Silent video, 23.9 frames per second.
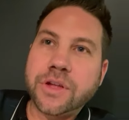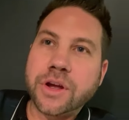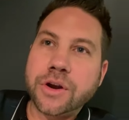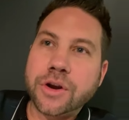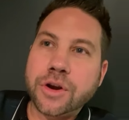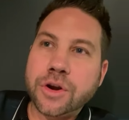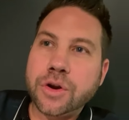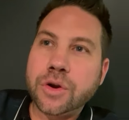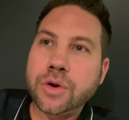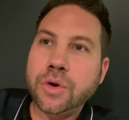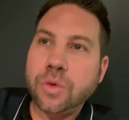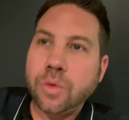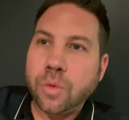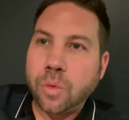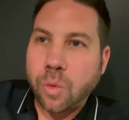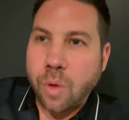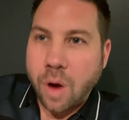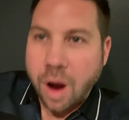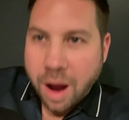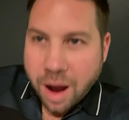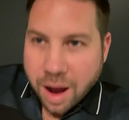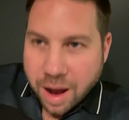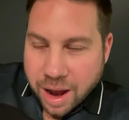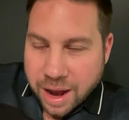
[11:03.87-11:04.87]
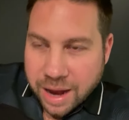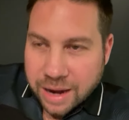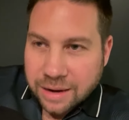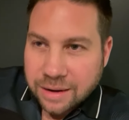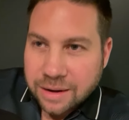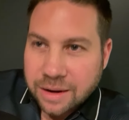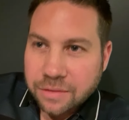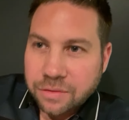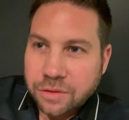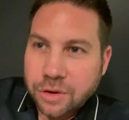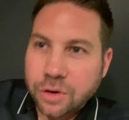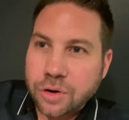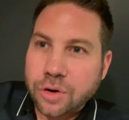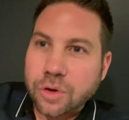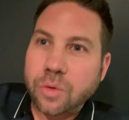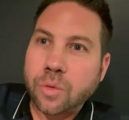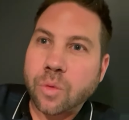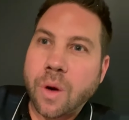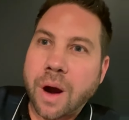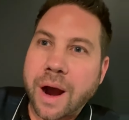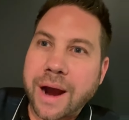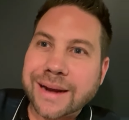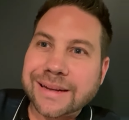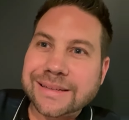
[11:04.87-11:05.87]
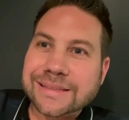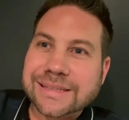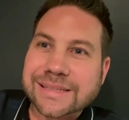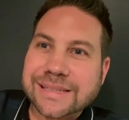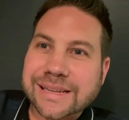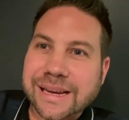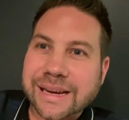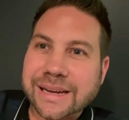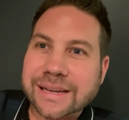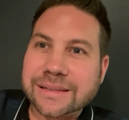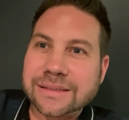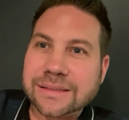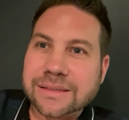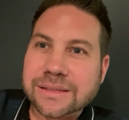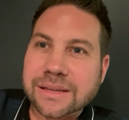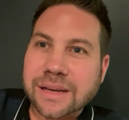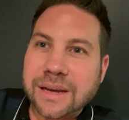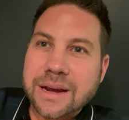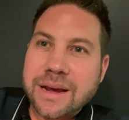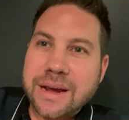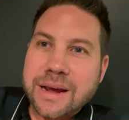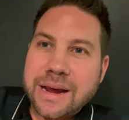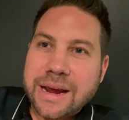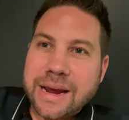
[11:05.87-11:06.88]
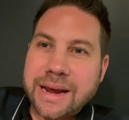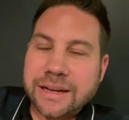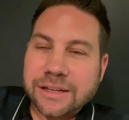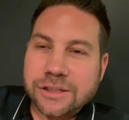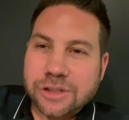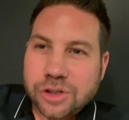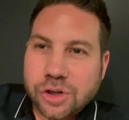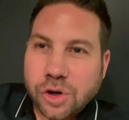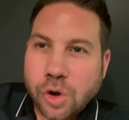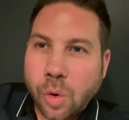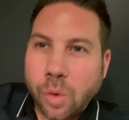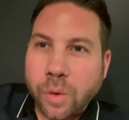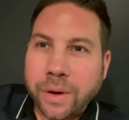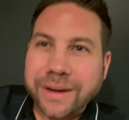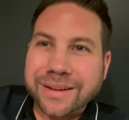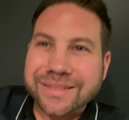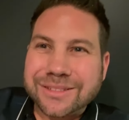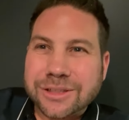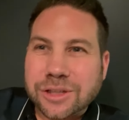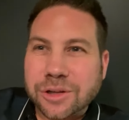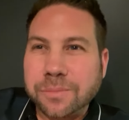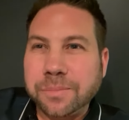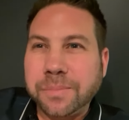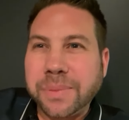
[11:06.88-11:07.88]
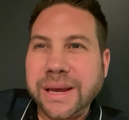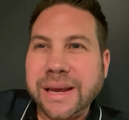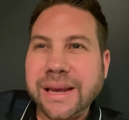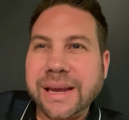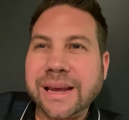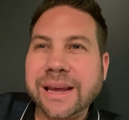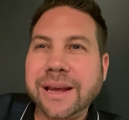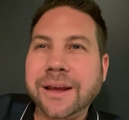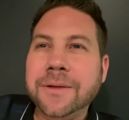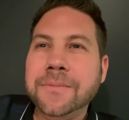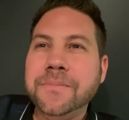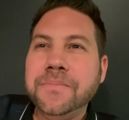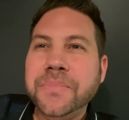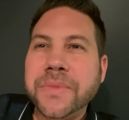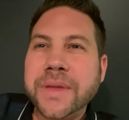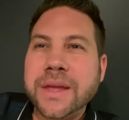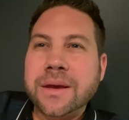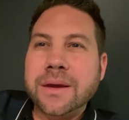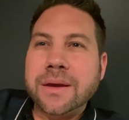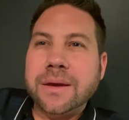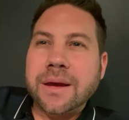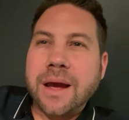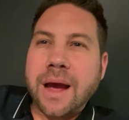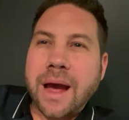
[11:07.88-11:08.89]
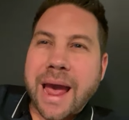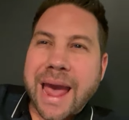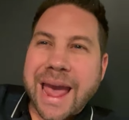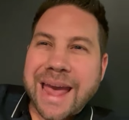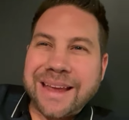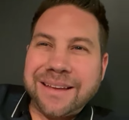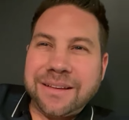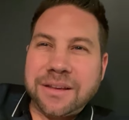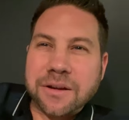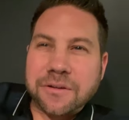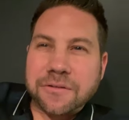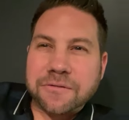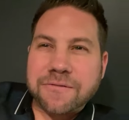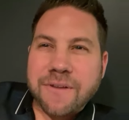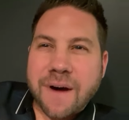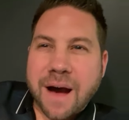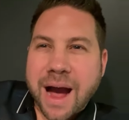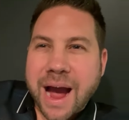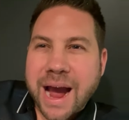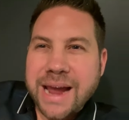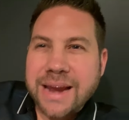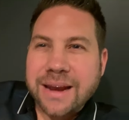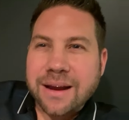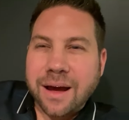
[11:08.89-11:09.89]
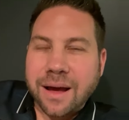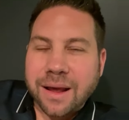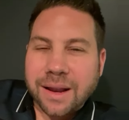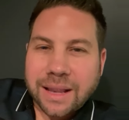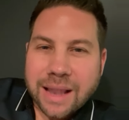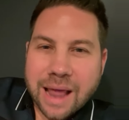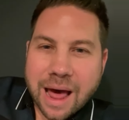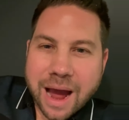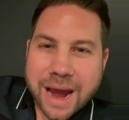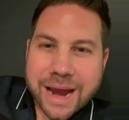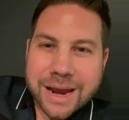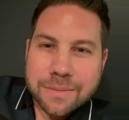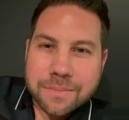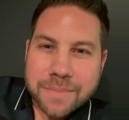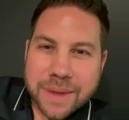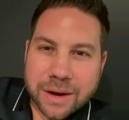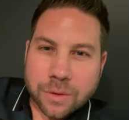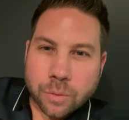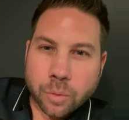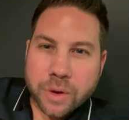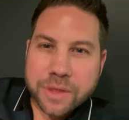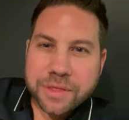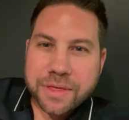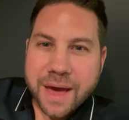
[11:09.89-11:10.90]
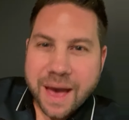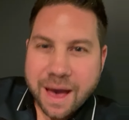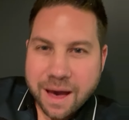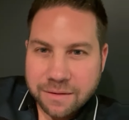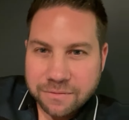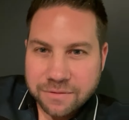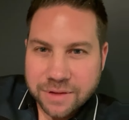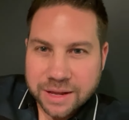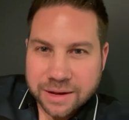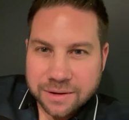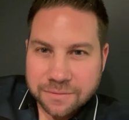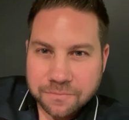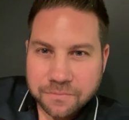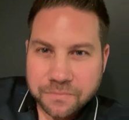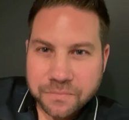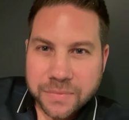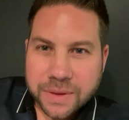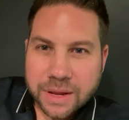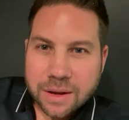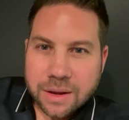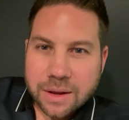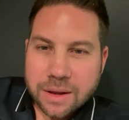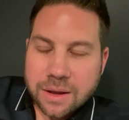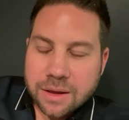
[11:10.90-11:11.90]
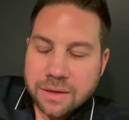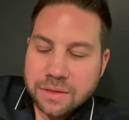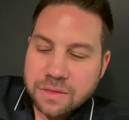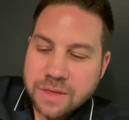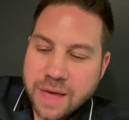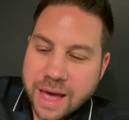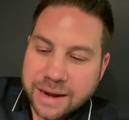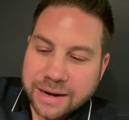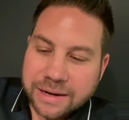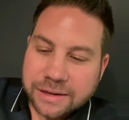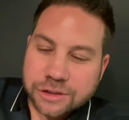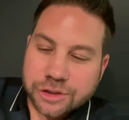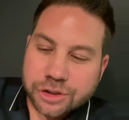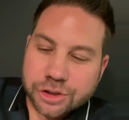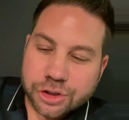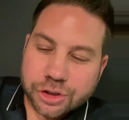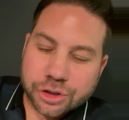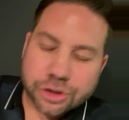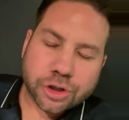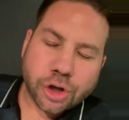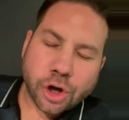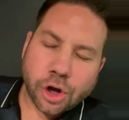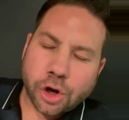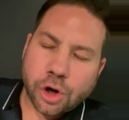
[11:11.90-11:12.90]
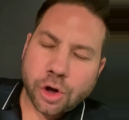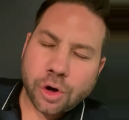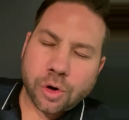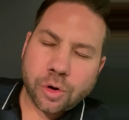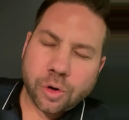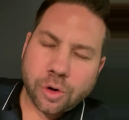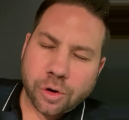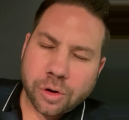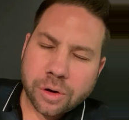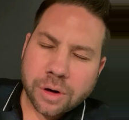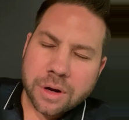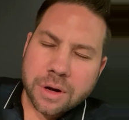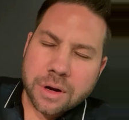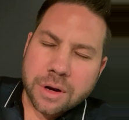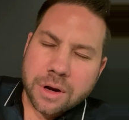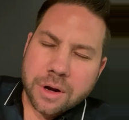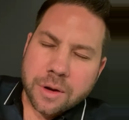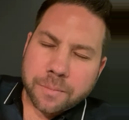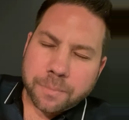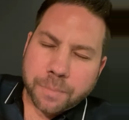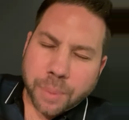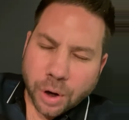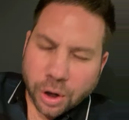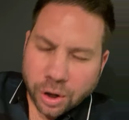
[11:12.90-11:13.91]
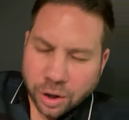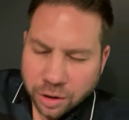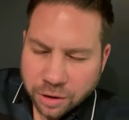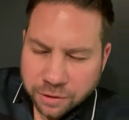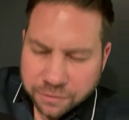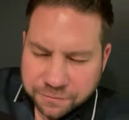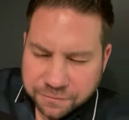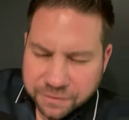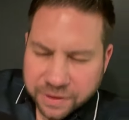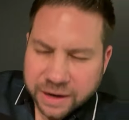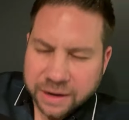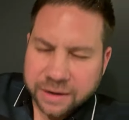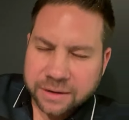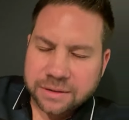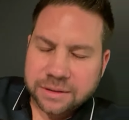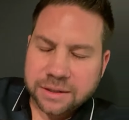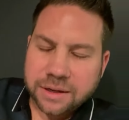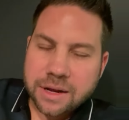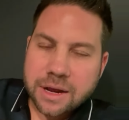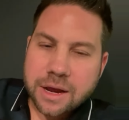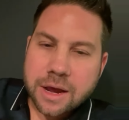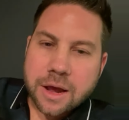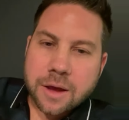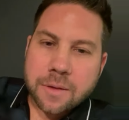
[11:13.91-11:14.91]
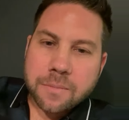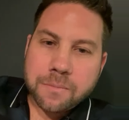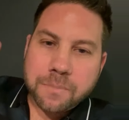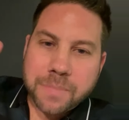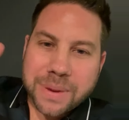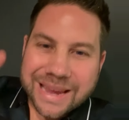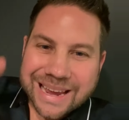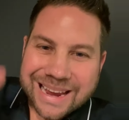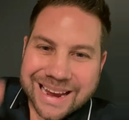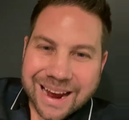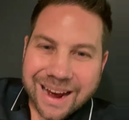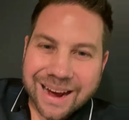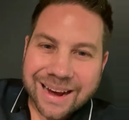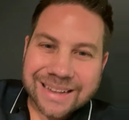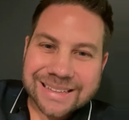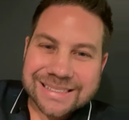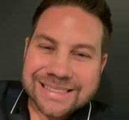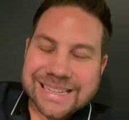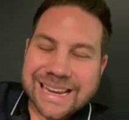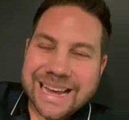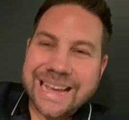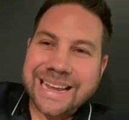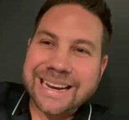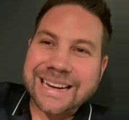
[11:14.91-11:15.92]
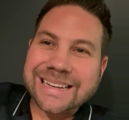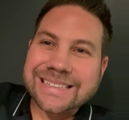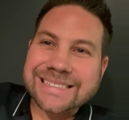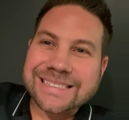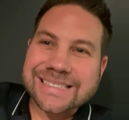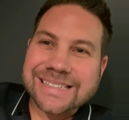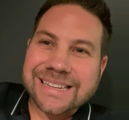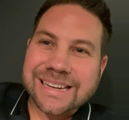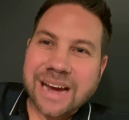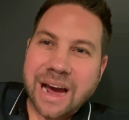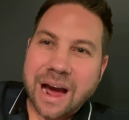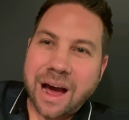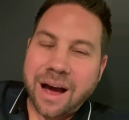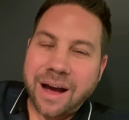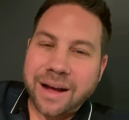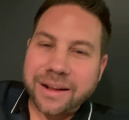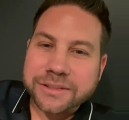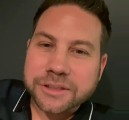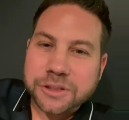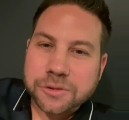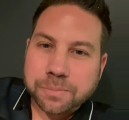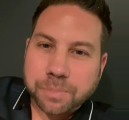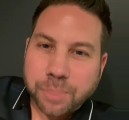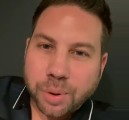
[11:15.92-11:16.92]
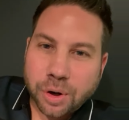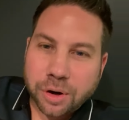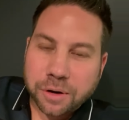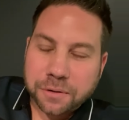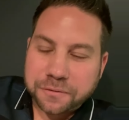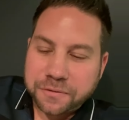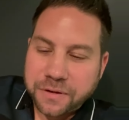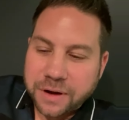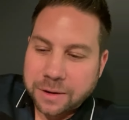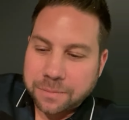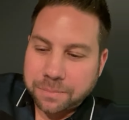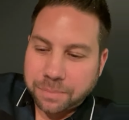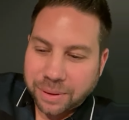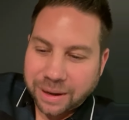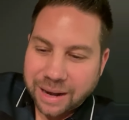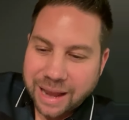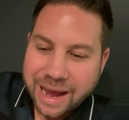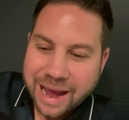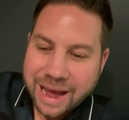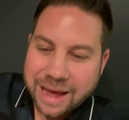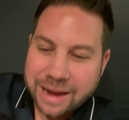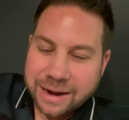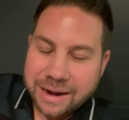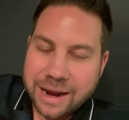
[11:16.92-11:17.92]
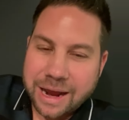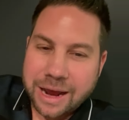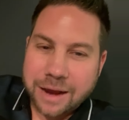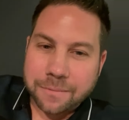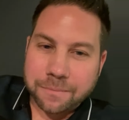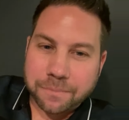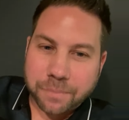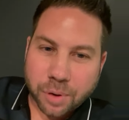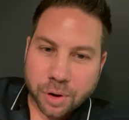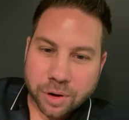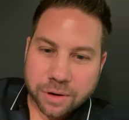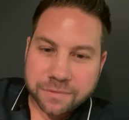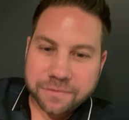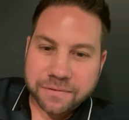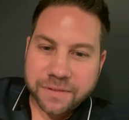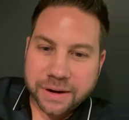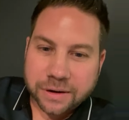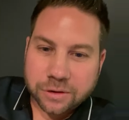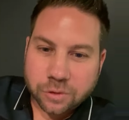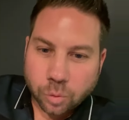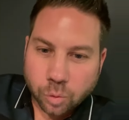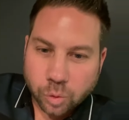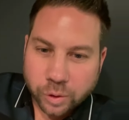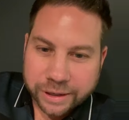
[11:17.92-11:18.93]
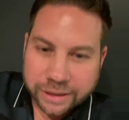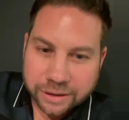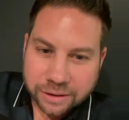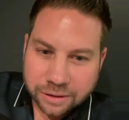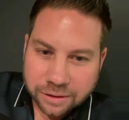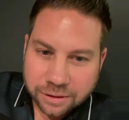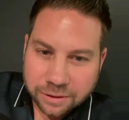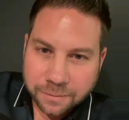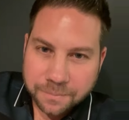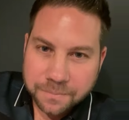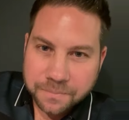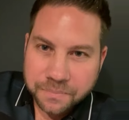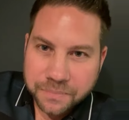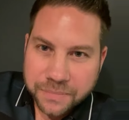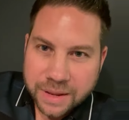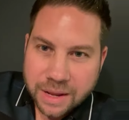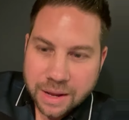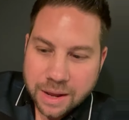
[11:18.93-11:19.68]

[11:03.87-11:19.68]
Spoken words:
the new wine and the new wineskins is going to be a divine alignment with heaven that is so perfect because it is God's perfect plan and perfect will.